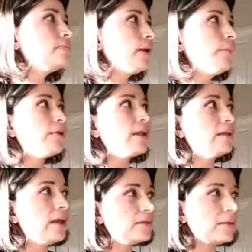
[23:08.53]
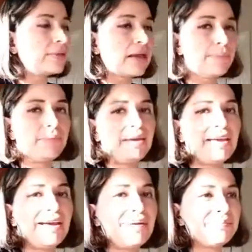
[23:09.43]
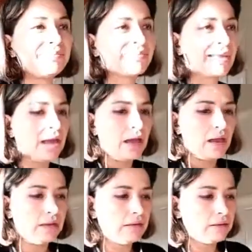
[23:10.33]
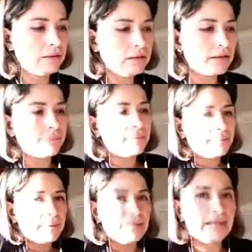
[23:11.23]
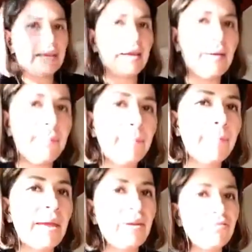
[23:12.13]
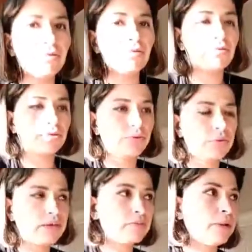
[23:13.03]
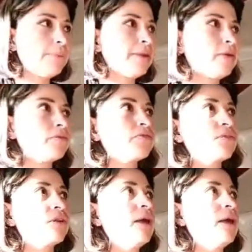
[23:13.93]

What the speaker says: But at nighttime can be it can be very painful for you as well, because